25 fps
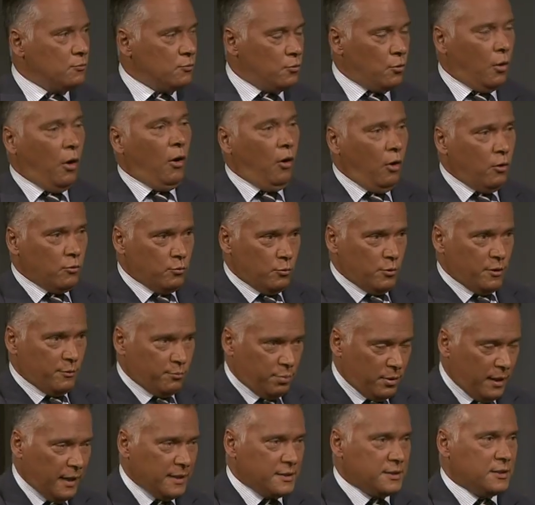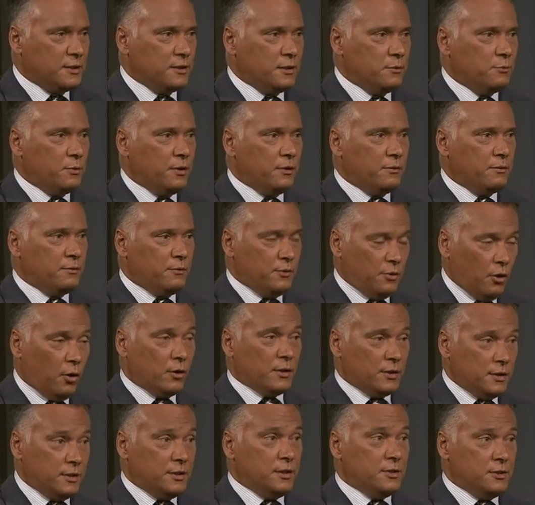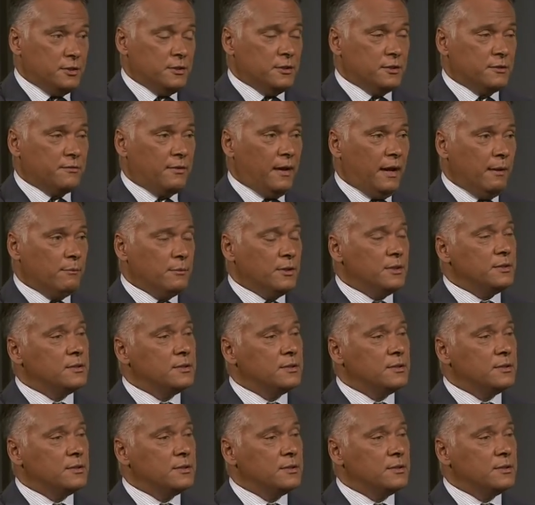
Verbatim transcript: wrong with placing them with non-Indigenous families?